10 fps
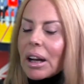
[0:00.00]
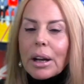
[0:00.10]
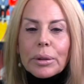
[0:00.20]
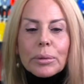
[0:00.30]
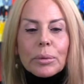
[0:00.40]

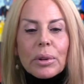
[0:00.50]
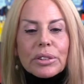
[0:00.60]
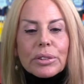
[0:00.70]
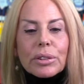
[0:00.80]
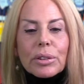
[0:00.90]
I
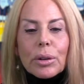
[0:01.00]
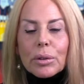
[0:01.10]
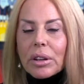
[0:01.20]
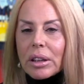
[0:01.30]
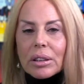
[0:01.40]
want you to know
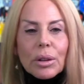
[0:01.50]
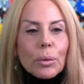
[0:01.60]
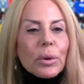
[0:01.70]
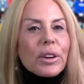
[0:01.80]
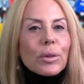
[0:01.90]
that
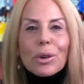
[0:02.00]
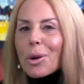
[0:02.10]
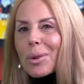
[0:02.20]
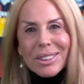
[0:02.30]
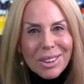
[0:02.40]
we don't know
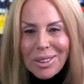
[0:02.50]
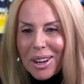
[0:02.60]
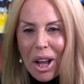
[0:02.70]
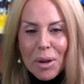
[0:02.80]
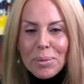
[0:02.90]
what's going
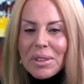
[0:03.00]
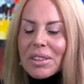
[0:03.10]
to happen.